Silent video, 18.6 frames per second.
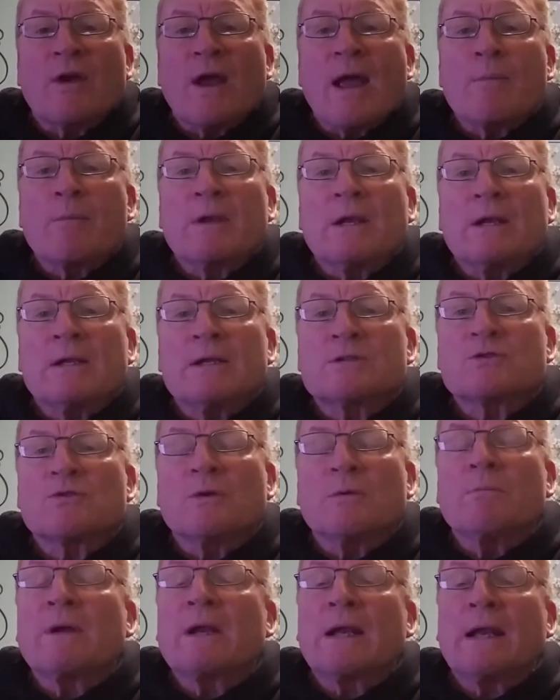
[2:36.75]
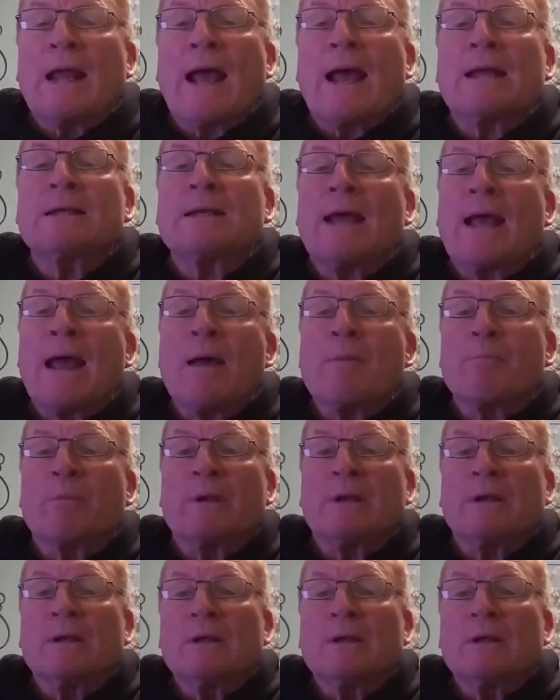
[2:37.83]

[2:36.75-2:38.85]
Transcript: happened in history, but it had to happen.